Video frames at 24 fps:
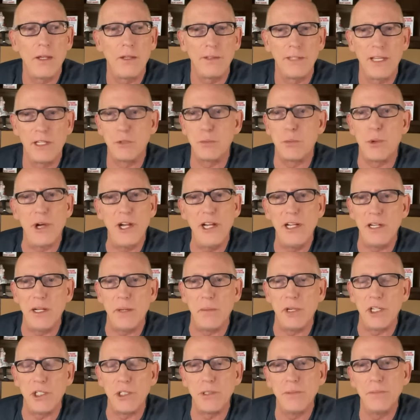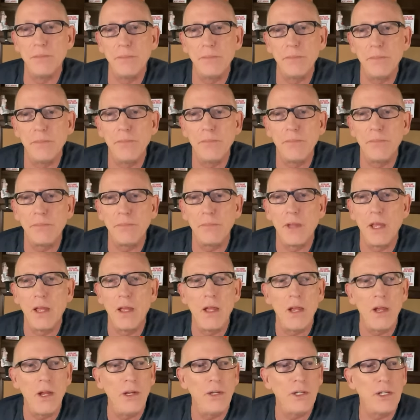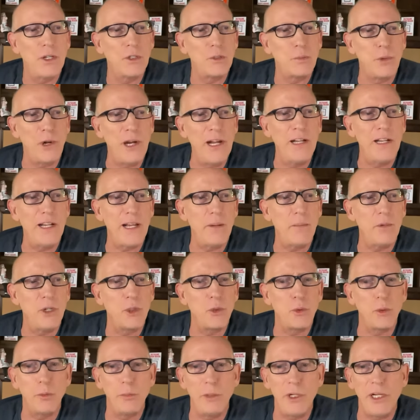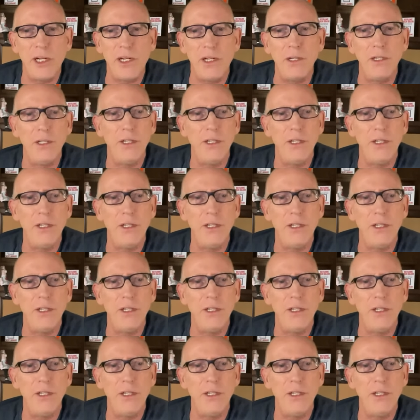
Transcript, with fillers: That's brain damage. Because brain damage would be,